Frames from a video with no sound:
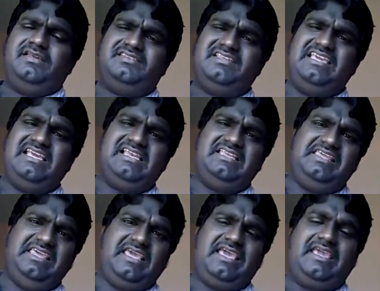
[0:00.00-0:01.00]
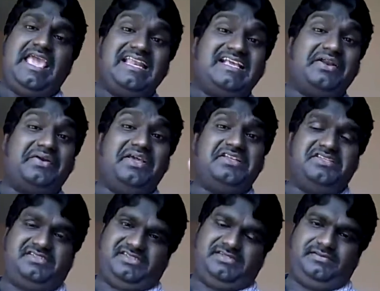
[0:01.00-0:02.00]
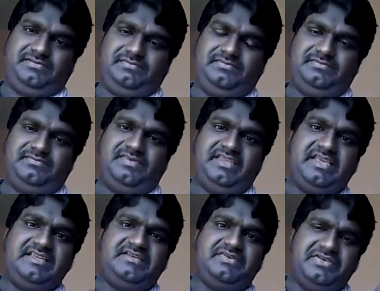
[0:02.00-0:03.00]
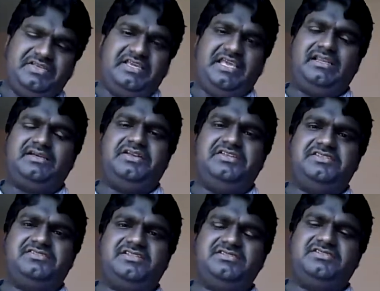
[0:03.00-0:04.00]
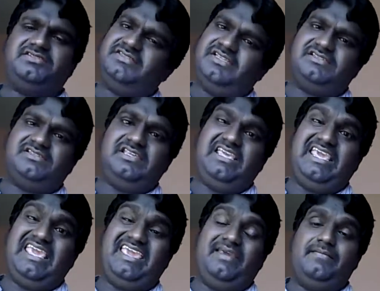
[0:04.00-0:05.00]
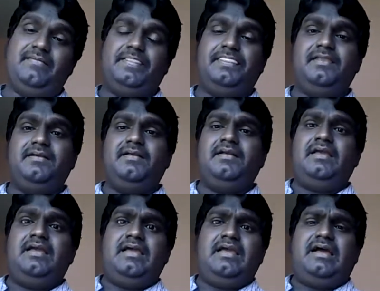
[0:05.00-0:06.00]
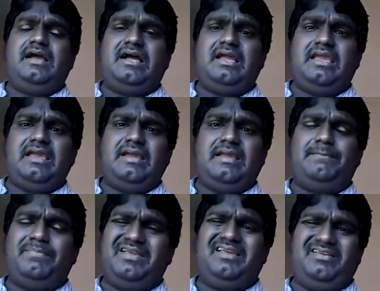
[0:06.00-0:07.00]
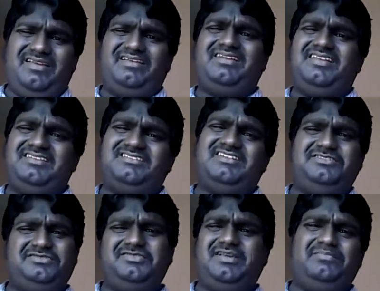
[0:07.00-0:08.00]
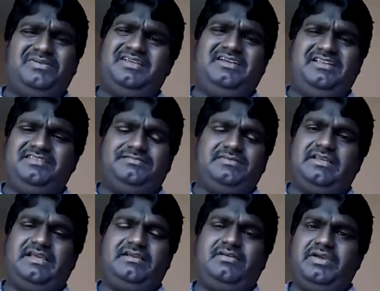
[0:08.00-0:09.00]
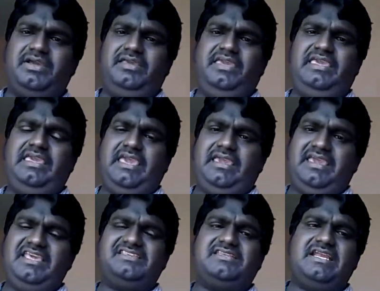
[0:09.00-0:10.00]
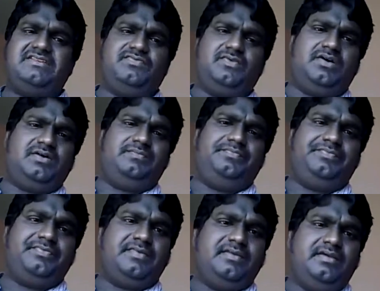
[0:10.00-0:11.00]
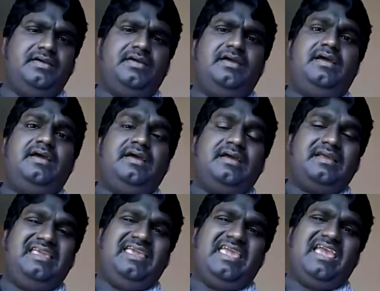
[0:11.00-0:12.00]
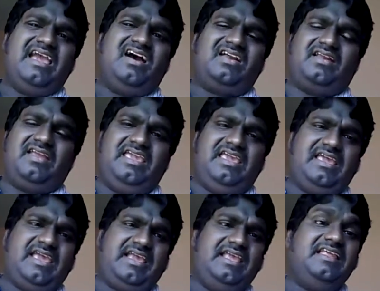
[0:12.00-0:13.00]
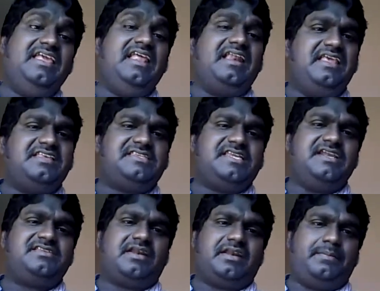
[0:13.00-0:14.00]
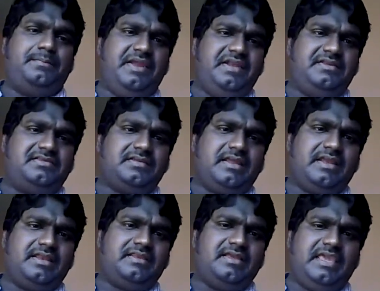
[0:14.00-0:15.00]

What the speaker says: CLEA encourages. He encourages others. Yes. EA encourages others empathically, something like. Okay. EA stands for EAR. Again E restates or repeats, and